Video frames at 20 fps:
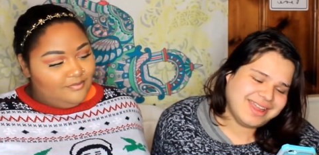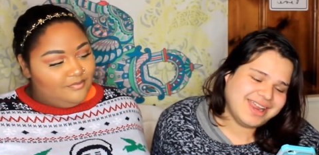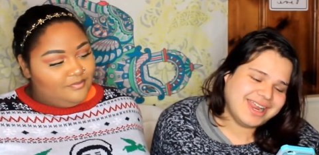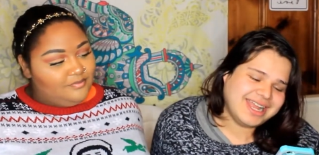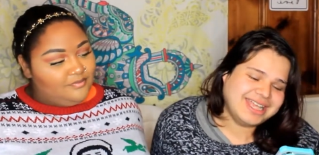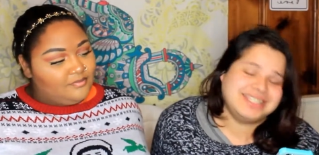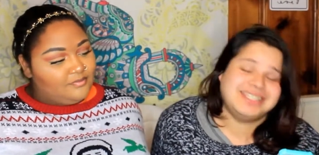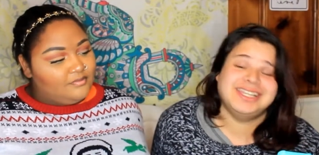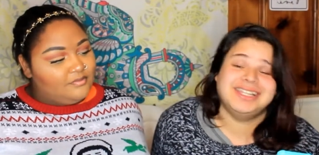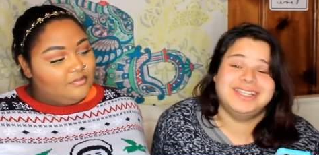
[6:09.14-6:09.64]

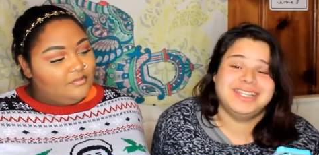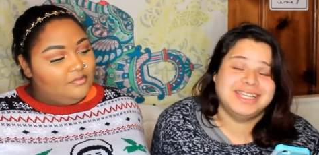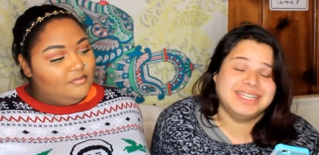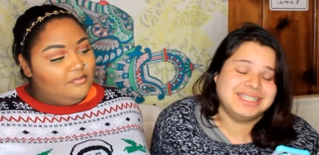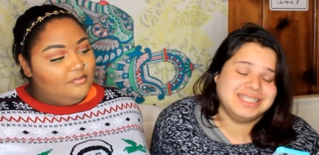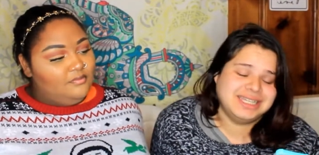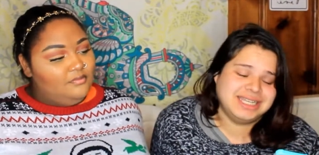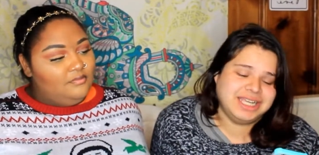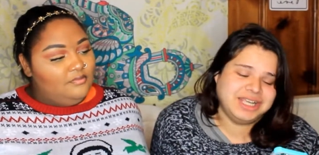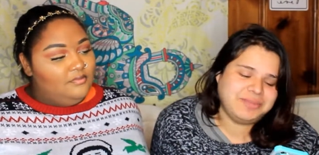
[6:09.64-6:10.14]
Speaker 1: Alright, so
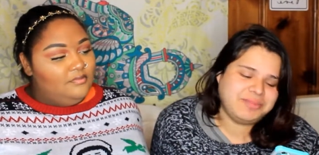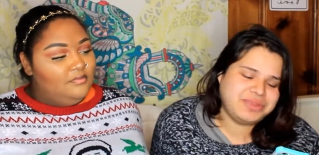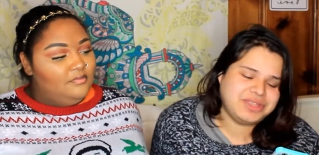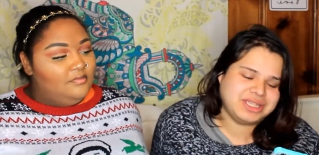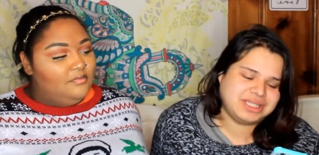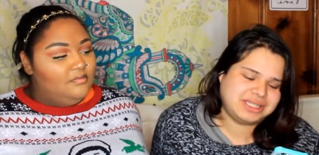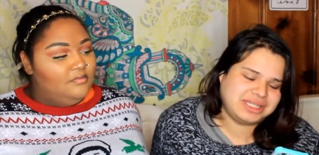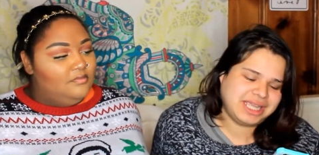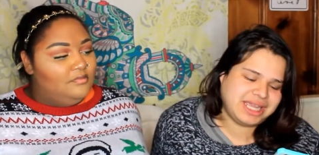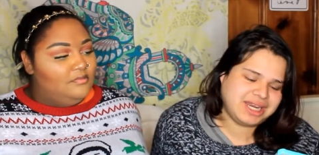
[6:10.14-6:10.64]
Disney, The
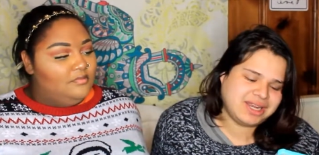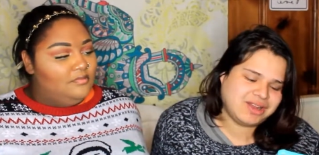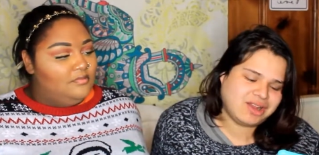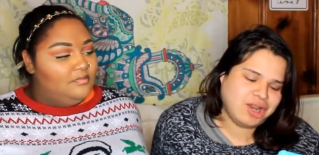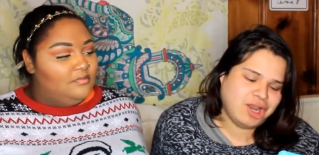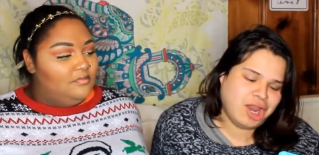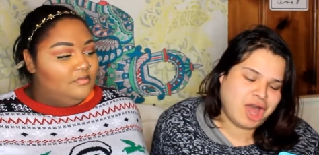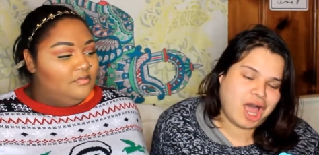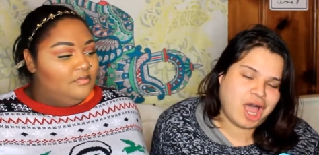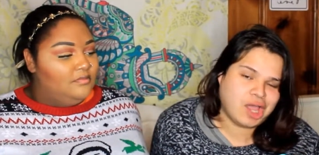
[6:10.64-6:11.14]
Santa
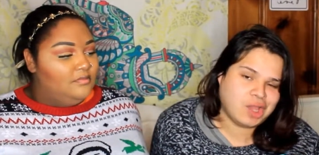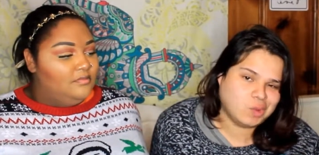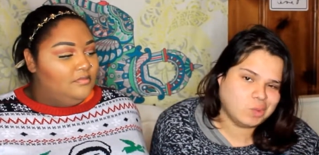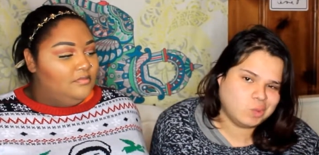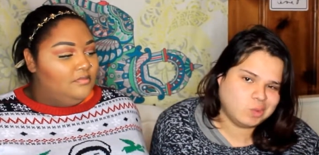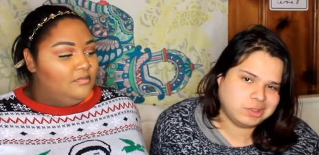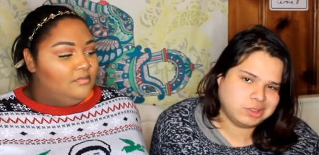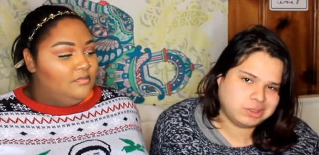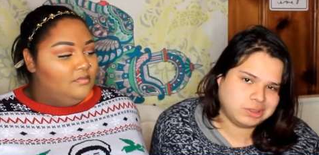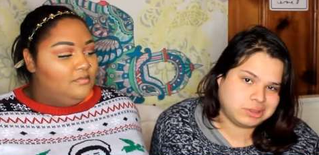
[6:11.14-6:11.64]

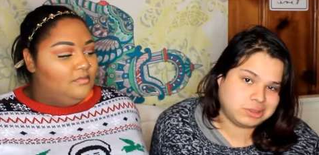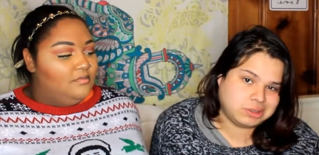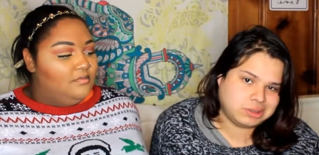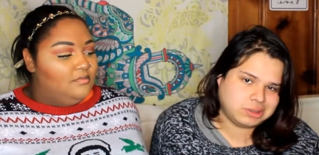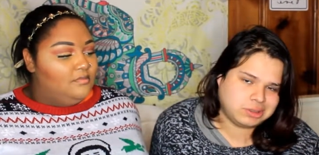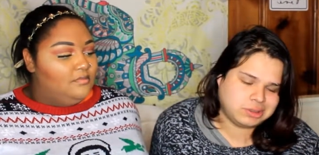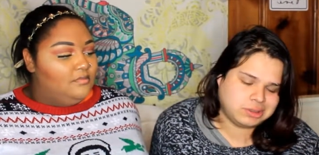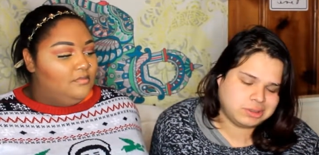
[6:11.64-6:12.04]
Clause.